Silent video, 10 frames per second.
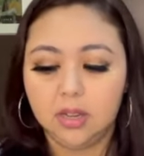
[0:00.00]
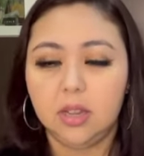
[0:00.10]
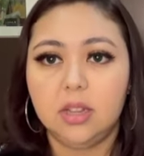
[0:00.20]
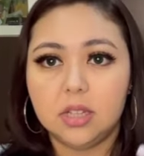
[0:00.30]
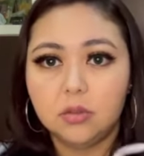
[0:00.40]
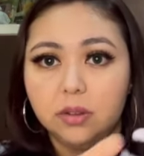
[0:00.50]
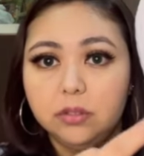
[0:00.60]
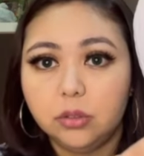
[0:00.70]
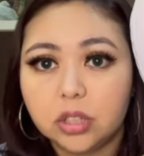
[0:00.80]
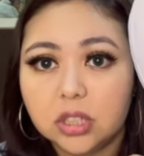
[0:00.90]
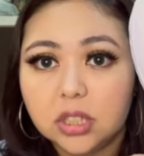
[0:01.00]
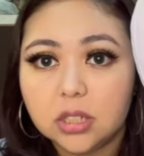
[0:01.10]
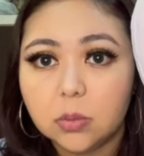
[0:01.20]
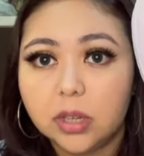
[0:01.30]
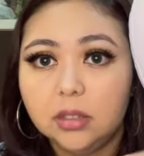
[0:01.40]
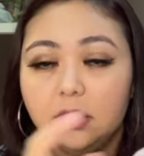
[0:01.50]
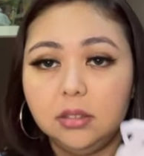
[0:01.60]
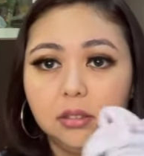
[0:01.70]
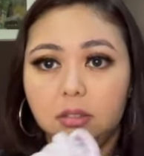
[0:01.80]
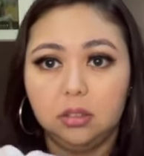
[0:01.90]
This is Revolution here as well.
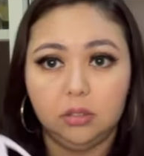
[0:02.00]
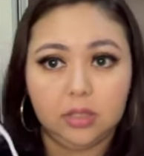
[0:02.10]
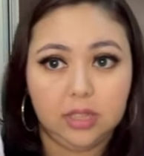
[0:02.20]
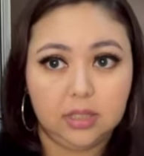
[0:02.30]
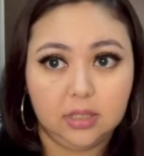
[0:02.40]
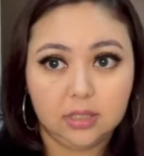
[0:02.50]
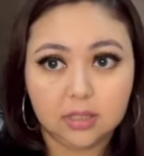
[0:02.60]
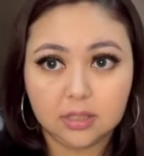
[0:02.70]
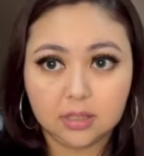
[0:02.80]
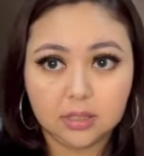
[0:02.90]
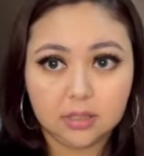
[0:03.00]
So it looks like this.